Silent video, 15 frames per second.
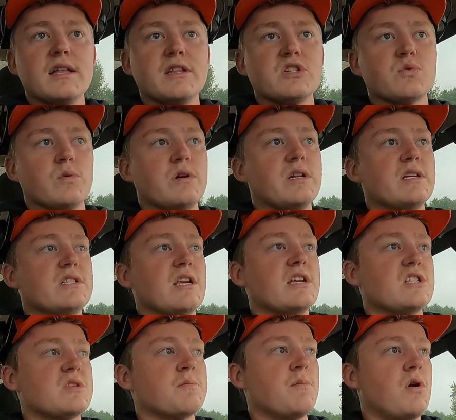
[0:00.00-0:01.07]
This one is a
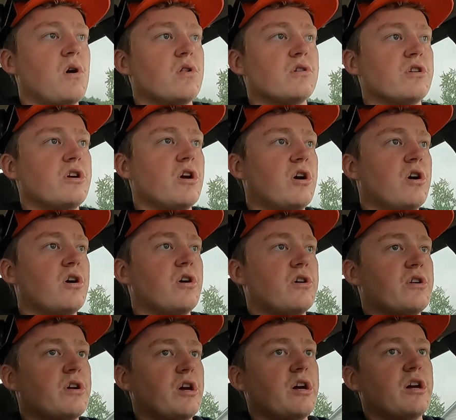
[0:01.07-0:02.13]
smaller
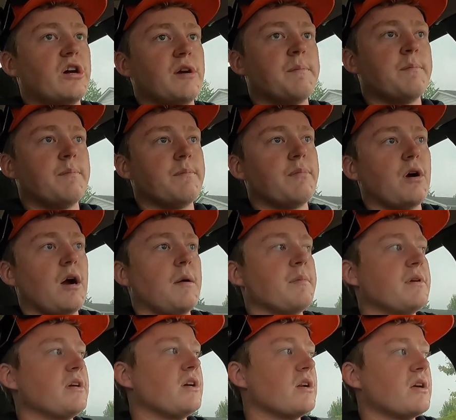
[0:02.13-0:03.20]
yard.
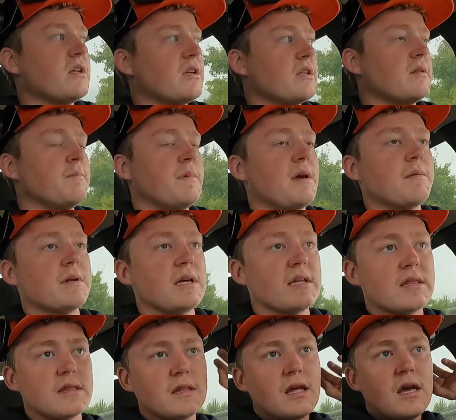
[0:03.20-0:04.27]
Probably gonna be able to
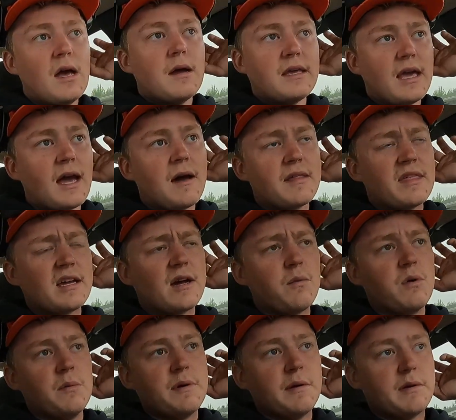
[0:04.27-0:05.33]
get, yeah, I think I
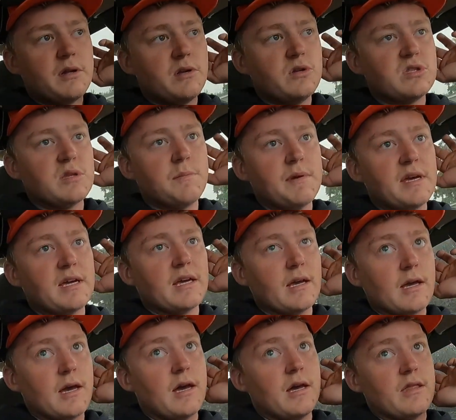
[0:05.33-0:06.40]
will be able to use the
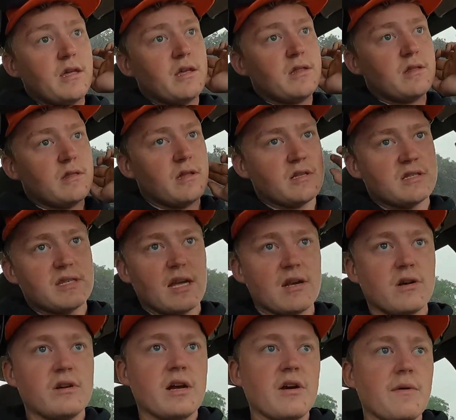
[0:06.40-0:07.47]
big, the
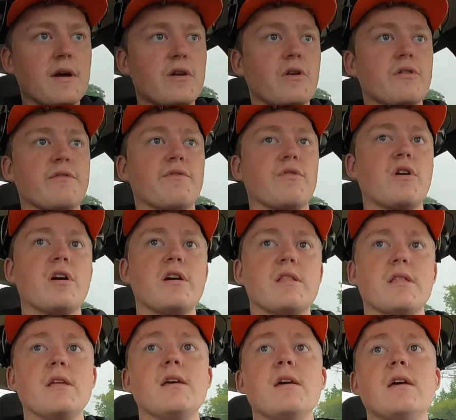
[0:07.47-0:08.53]
stand-on aerator on the
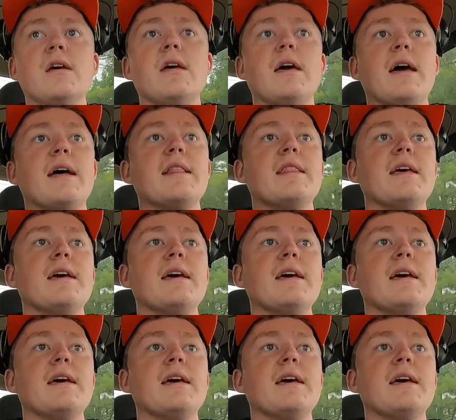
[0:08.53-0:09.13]
front, and